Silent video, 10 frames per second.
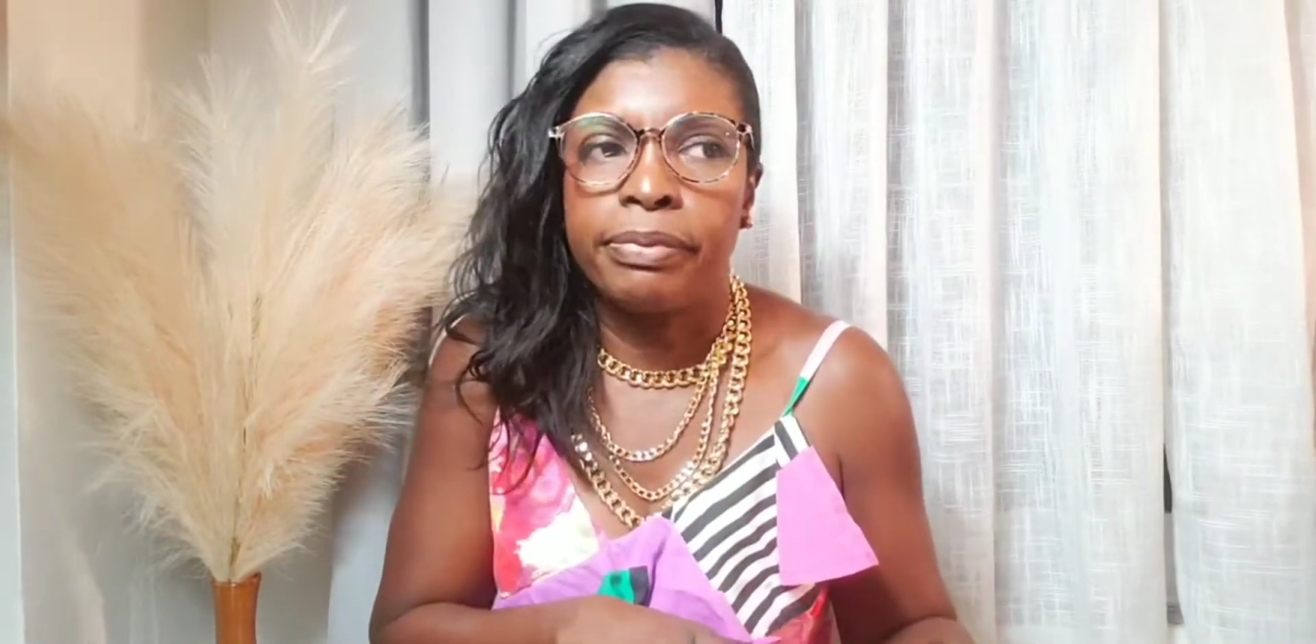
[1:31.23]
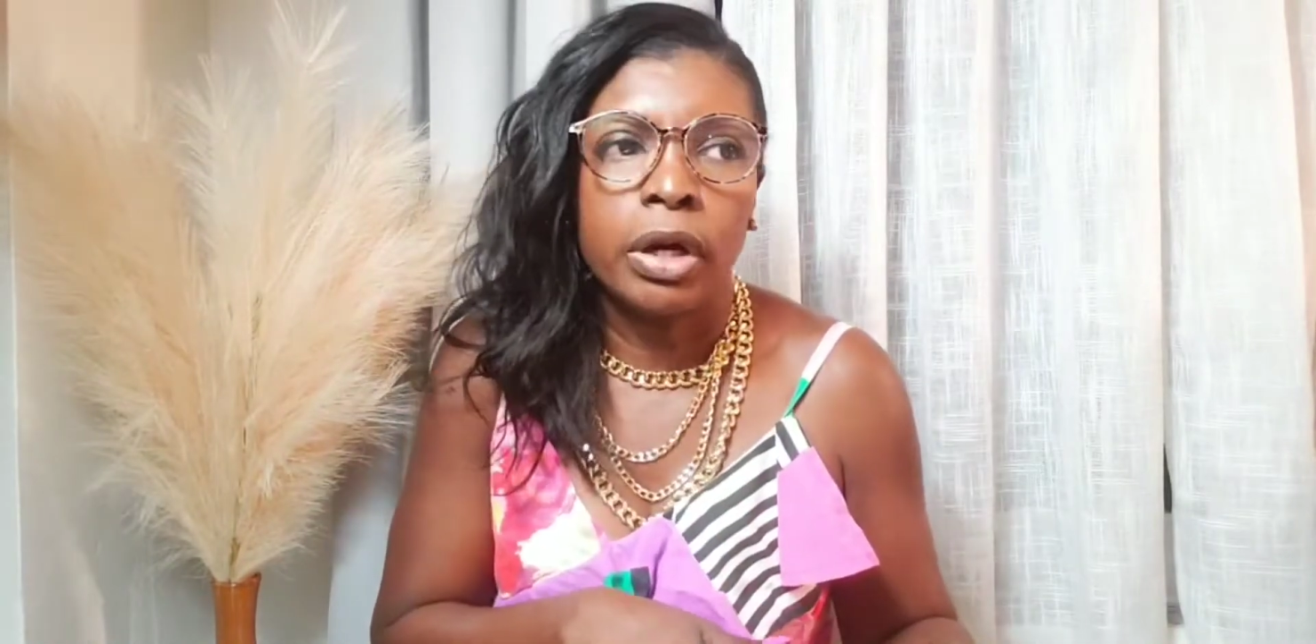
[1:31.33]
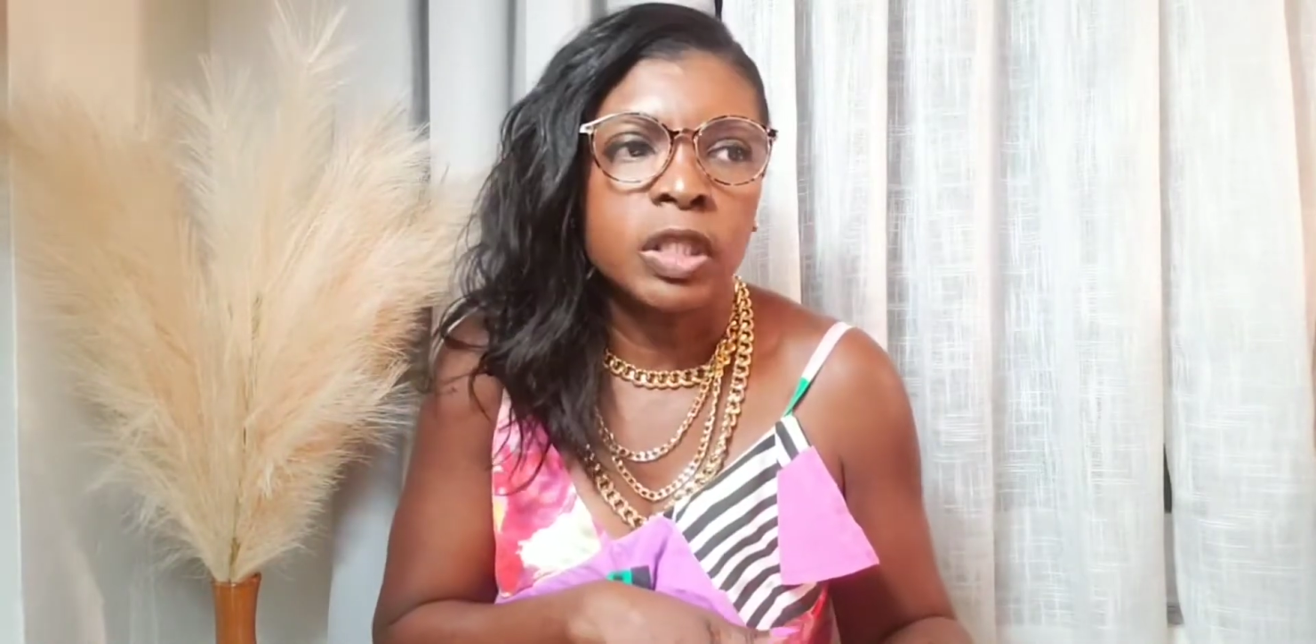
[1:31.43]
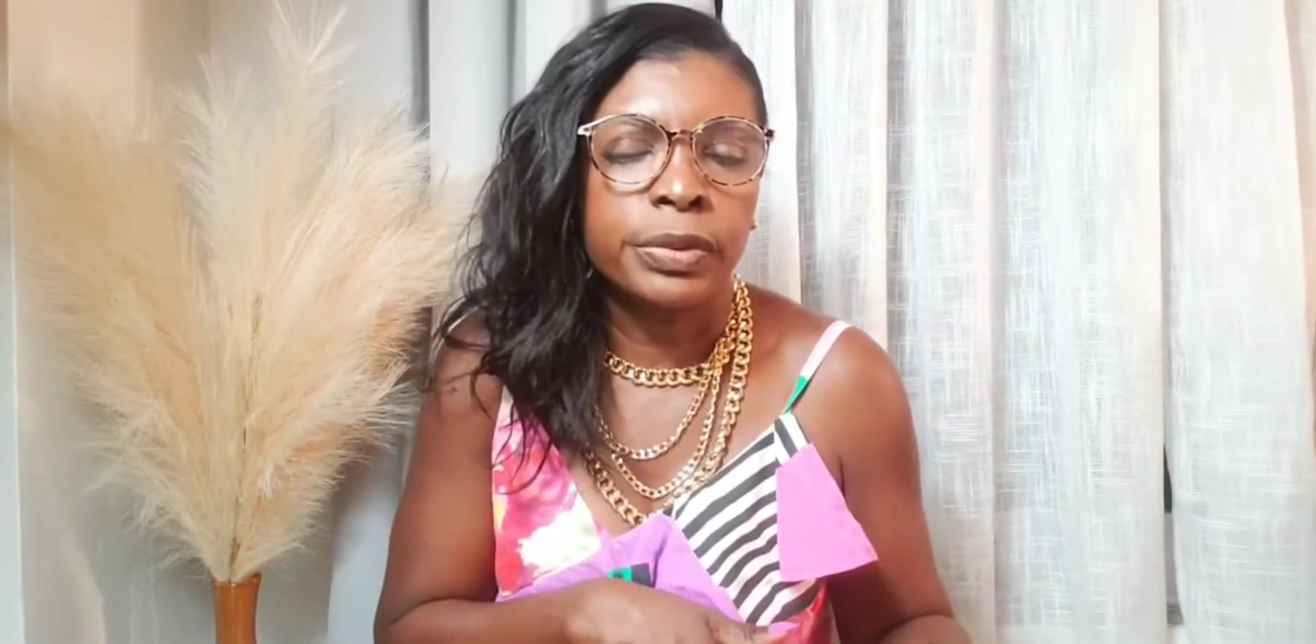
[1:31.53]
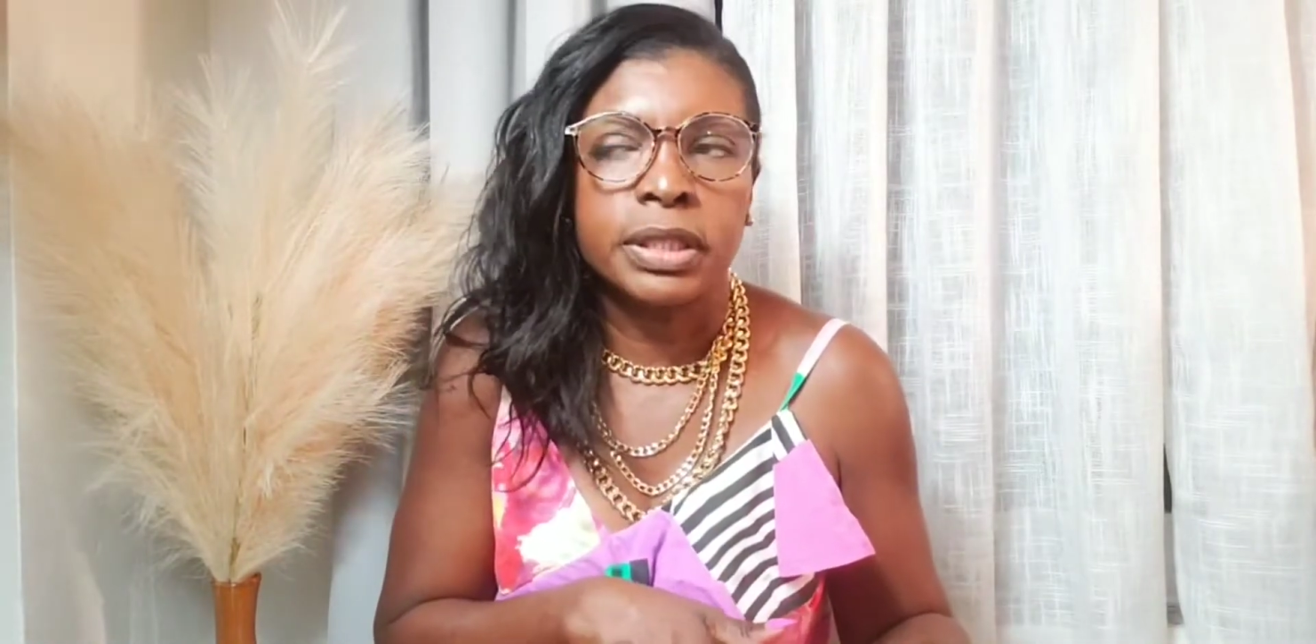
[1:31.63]

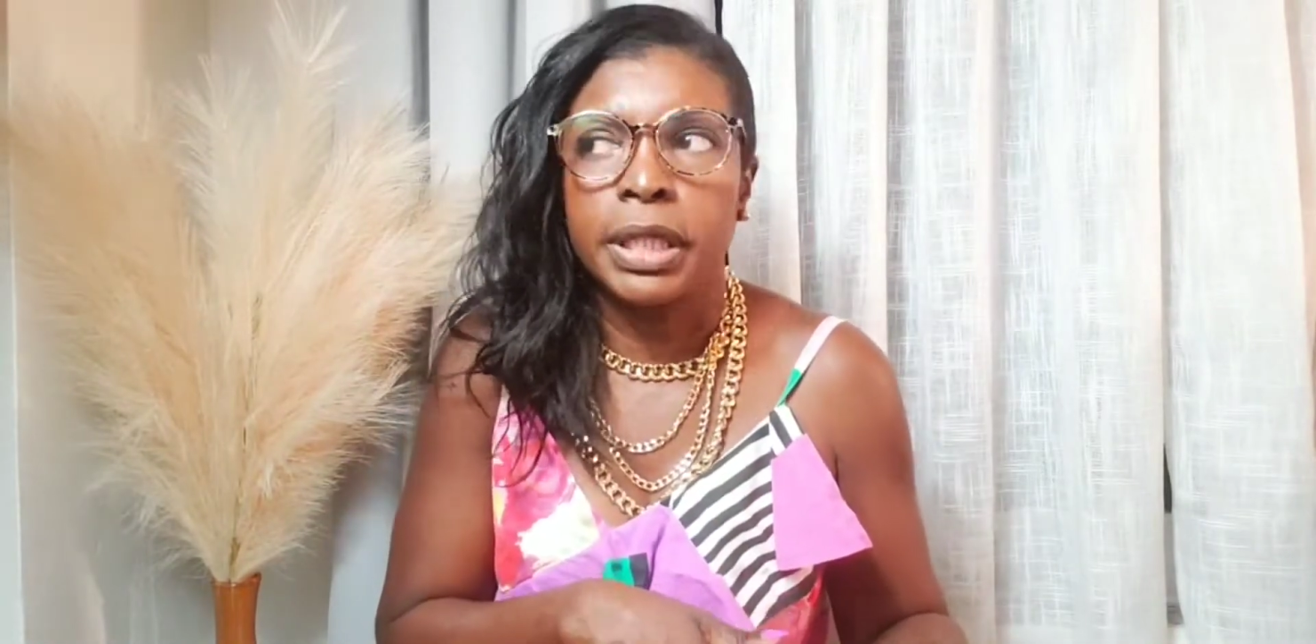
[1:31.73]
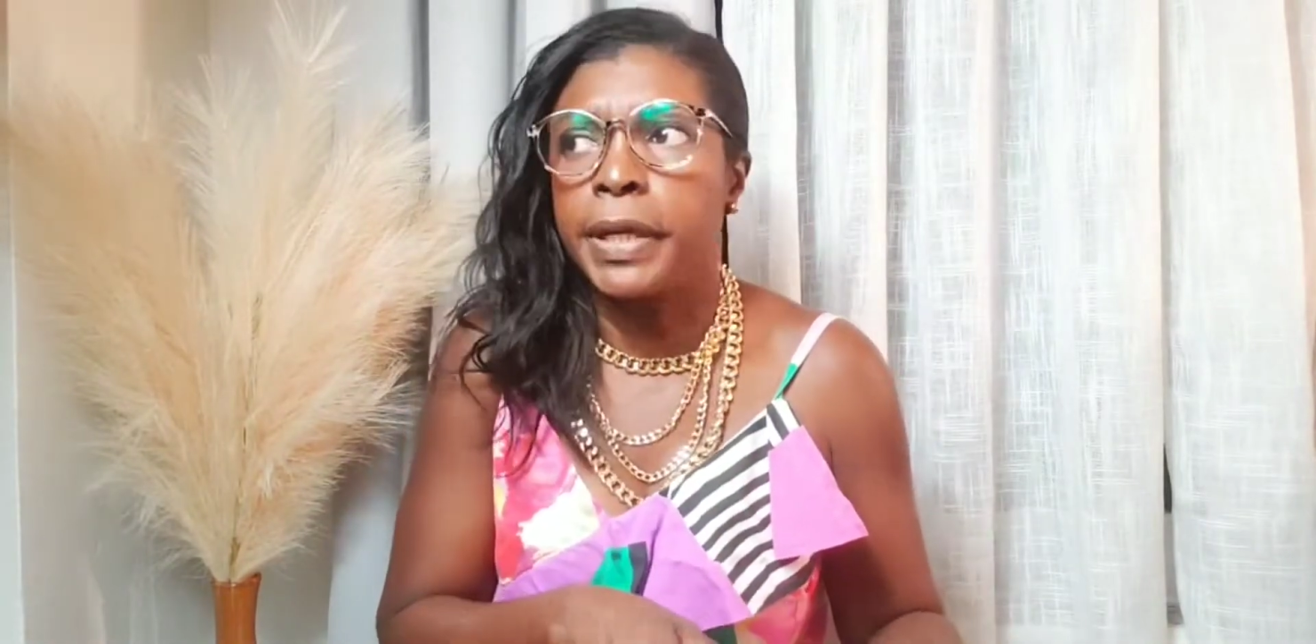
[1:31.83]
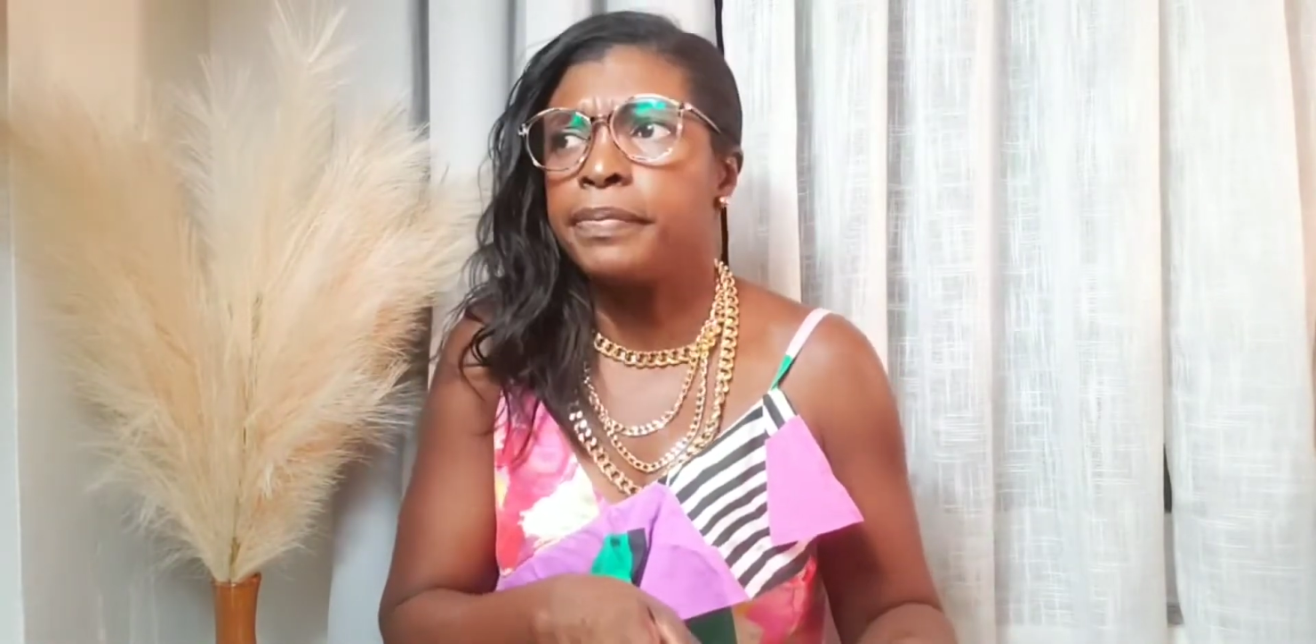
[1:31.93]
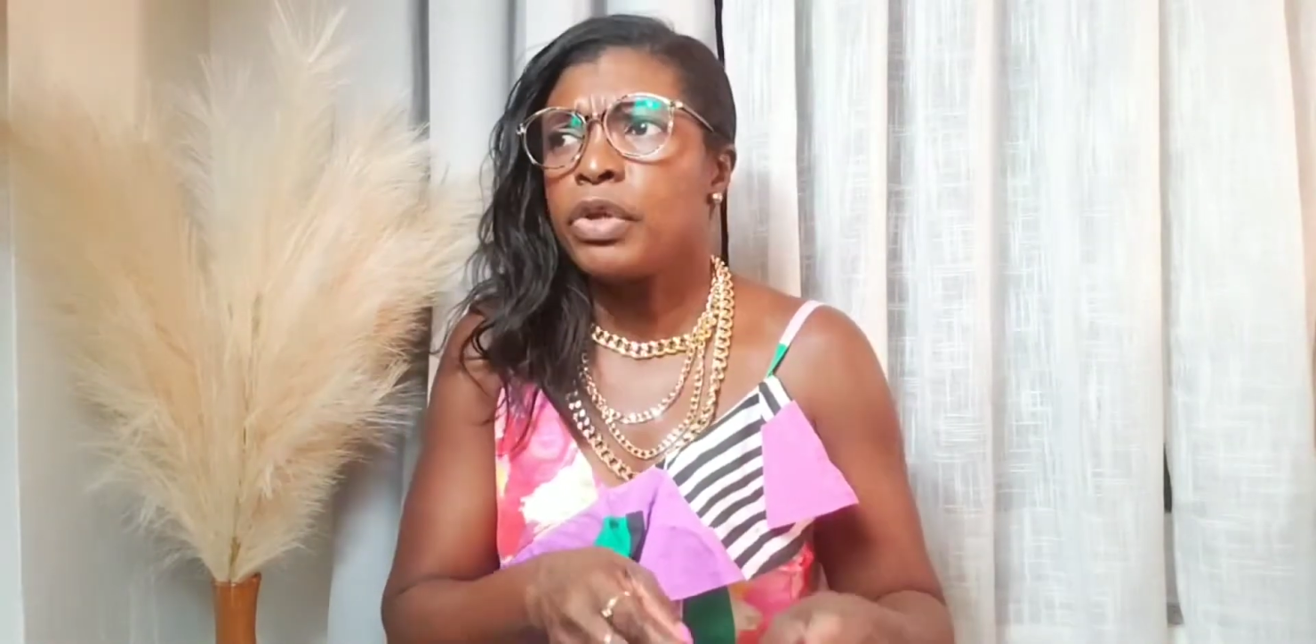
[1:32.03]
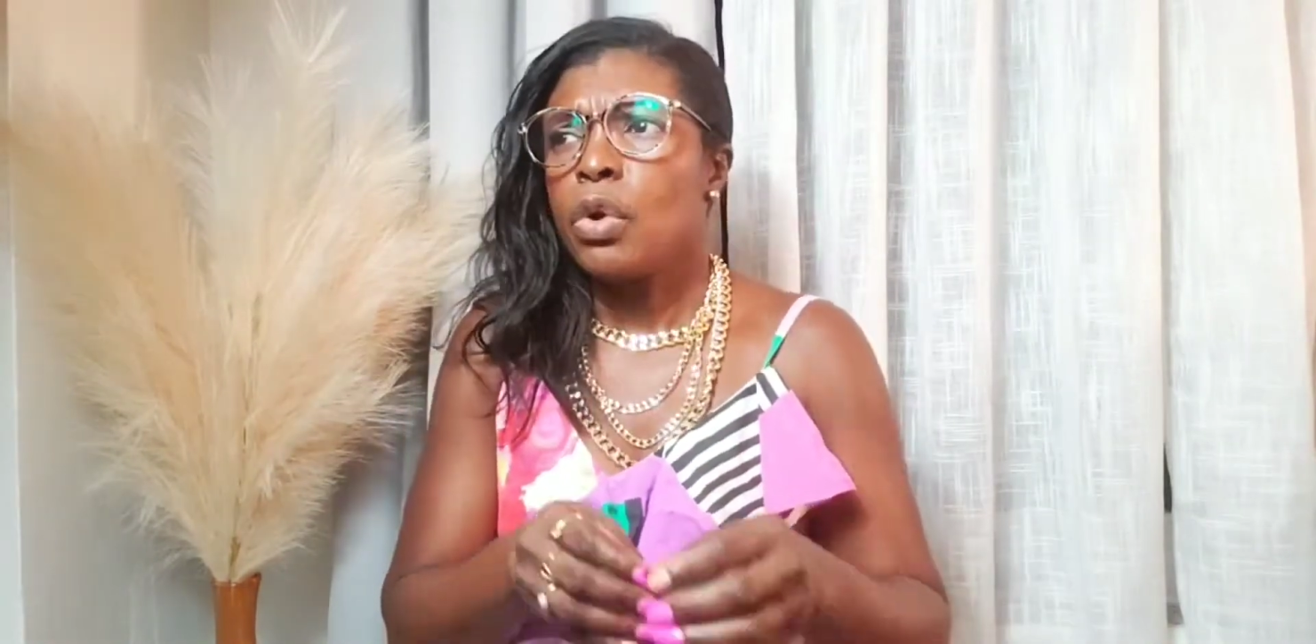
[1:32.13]
husband's name